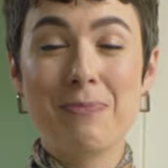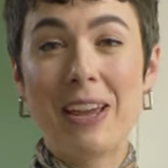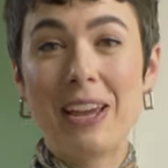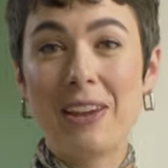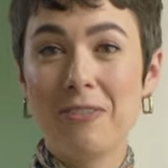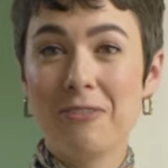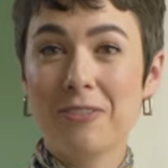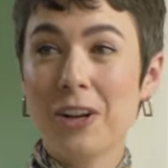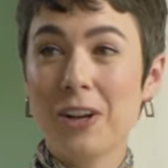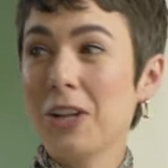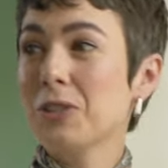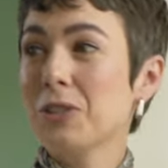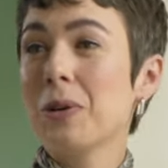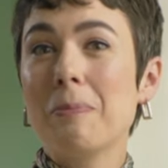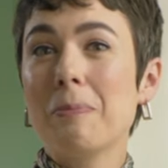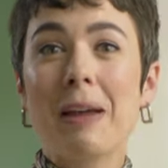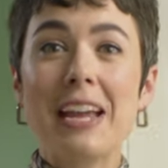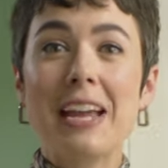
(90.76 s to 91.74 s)
may have gone
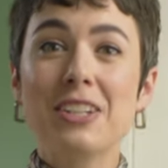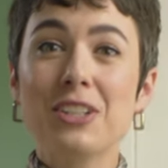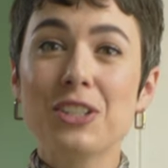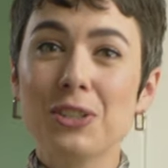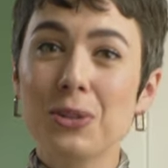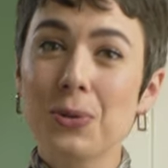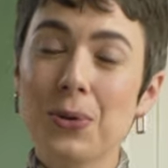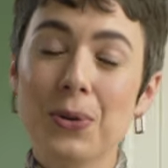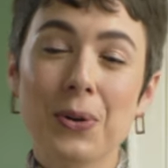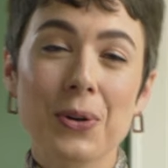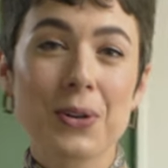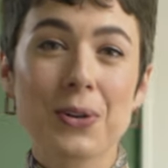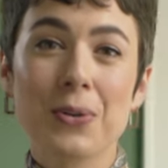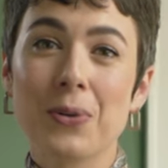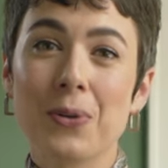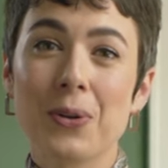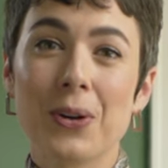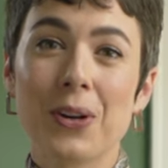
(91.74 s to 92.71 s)
to a paint store
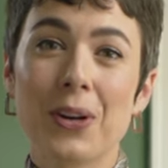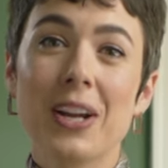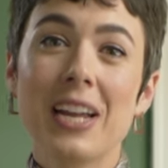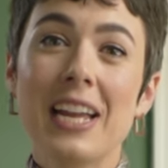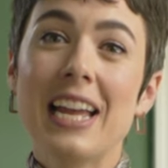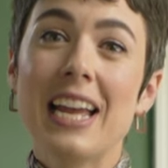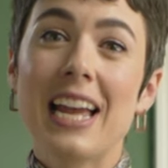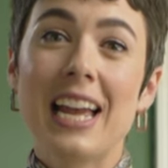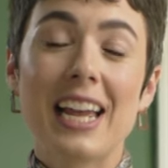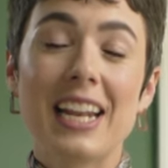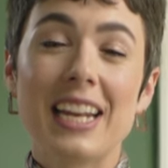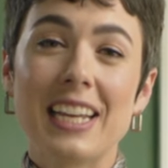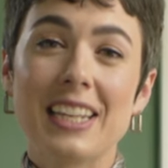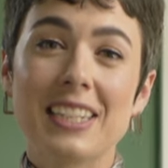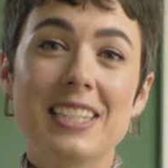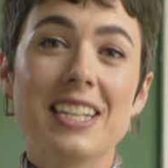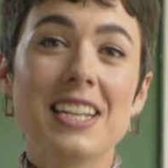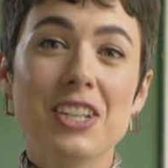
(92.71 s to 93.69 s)
or an
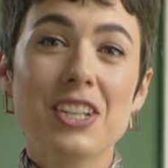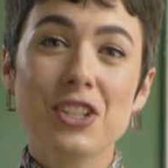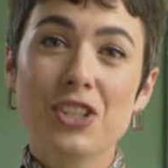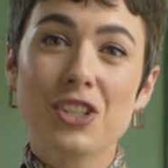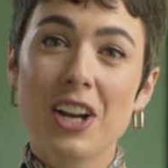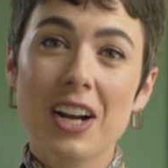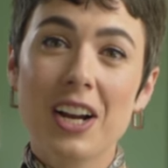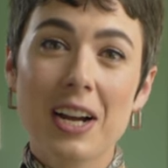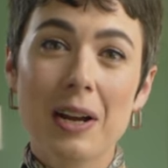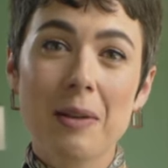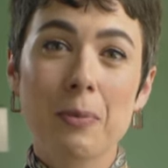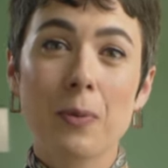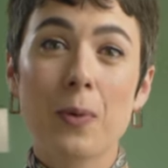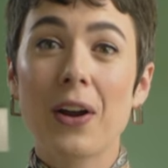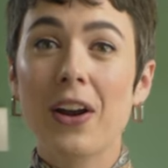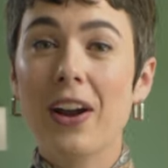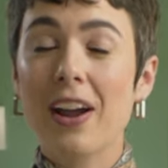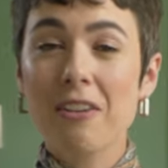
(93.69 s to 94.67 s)
antique shop,
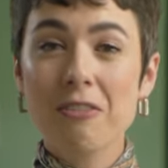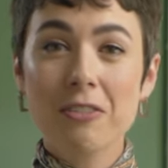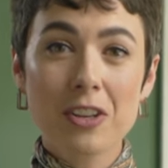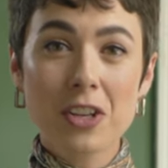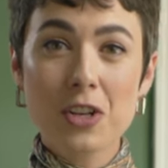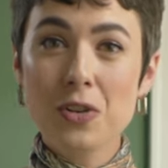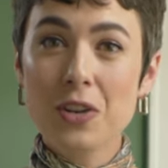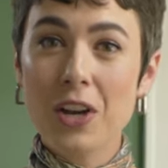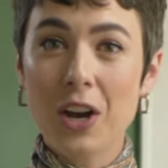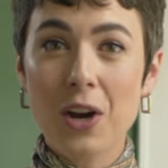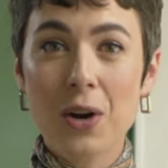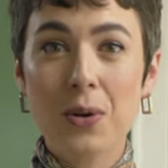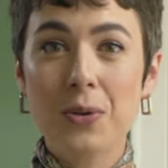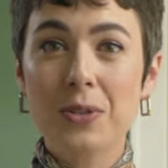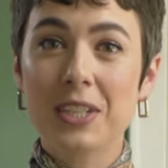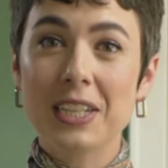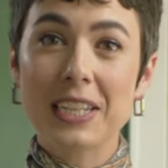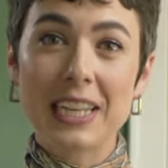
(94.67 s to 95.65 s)
wherever you
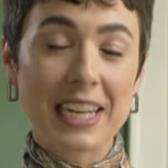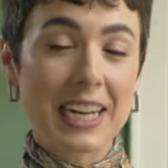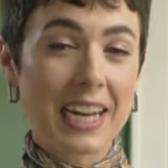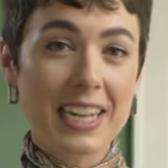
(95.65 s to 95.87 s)
go to get